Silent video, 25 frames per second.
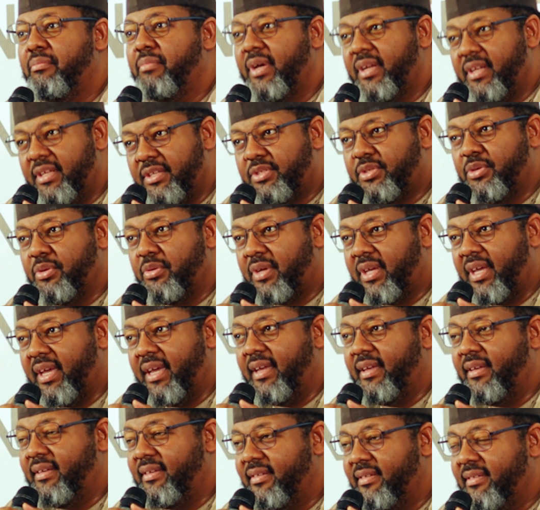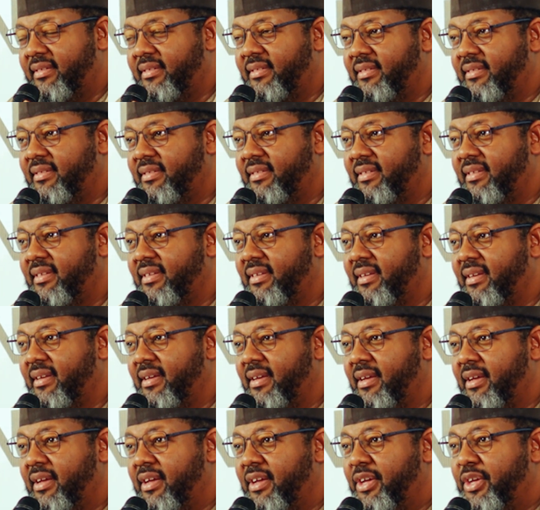But it's okay.
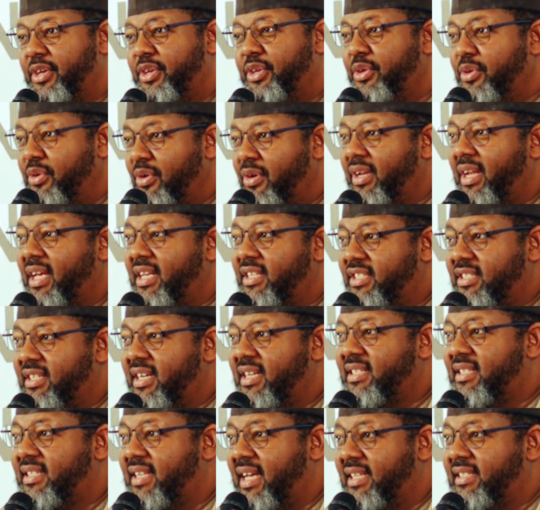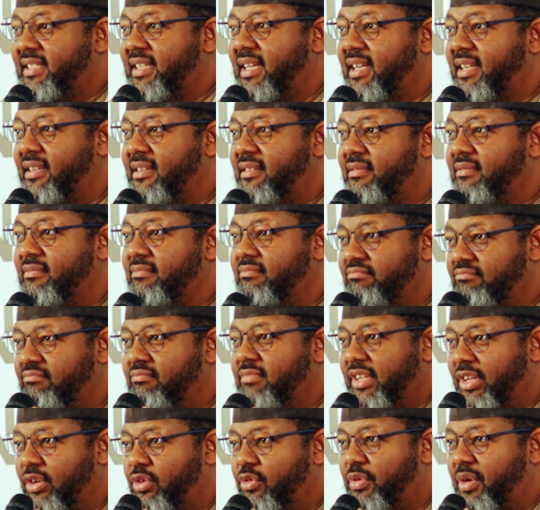You know, Nigeria started,
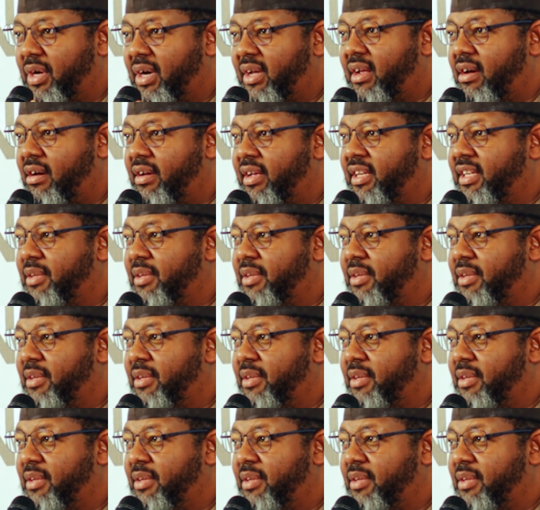we got our